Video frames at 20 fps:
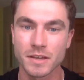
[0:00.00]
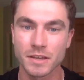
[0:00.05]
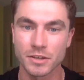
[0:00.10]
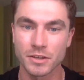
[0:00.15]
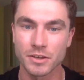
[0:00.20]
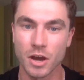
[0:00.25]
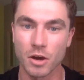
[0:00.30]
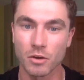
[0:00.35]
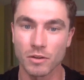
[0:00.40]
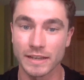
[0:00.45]

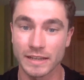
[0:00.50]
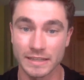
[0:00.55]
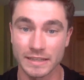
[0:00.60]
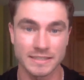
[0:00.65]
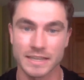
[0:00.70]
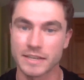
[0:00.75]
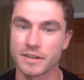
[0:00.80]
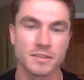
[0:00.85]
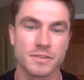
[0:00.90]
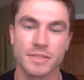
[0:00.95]
Like
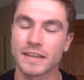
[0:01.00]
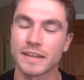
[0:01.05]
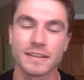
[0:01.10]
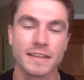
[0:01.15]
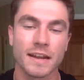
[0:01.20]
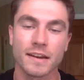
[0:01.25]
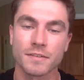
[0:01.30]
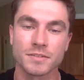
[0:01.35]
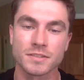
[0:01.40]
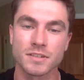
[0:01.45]
say you're thinking
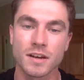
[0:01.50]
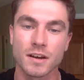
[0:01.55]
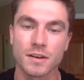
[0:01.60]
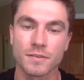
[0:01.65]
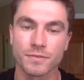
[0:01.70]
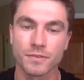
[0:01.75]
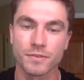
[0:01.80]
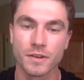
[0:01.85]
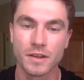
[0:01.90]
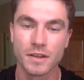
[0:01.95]
negative
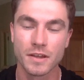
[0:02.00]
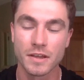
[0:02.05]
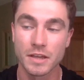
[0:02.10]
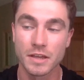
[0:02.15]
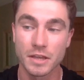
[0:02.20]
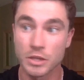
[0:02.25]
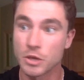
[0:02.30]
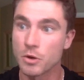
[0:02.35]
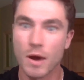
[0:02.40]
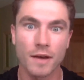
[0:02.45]
stuff,
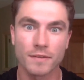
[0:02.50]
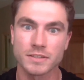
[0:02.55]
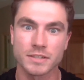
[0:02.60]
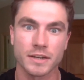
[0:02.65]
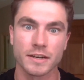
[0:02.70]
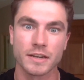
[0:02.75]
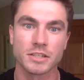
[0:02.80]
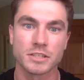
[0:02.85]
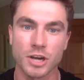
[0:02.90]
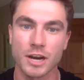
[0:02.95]
you obviously
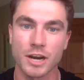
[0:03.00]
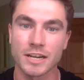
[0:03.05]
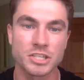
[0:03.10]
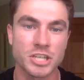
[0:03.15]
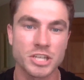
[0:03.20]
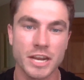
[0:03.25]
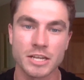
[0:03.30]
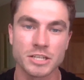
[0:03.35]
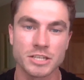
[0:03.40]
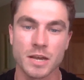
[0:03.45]
gonna try to
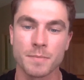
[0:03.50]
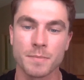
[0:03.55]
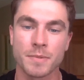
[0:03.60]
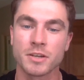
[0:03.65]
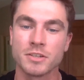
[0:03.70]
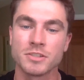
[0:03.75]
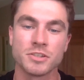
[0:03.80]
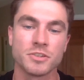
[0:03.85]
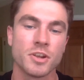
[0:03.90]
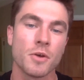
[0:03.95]
change that
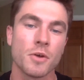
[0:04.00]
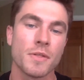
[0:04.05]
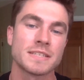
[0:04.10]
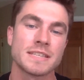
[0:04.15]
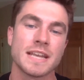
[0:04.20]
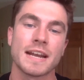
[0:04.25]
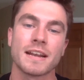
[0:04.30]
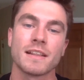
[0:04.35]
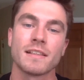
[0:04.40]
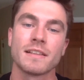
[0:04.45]
because you know that's
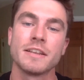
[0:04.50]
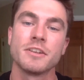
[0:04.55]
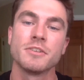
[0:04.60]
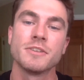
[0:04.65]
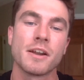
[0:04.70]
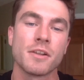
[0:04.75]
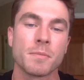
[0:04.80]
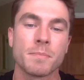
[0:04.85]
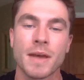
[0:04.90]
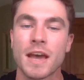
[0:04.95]
not gonna lead you
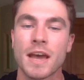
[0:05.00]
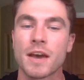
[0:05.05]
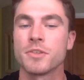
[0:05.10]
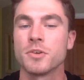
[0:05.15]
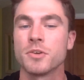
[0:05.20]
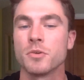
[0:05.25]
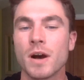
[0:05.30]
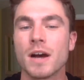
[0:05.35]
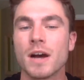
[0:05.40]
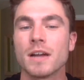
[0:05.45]
down the path
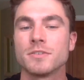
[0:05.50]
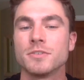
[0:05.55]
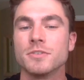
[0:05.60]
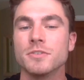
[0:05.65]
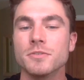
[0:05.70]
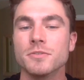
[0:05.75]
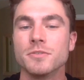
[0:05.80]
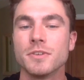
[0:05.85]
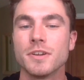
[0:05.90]
you want to.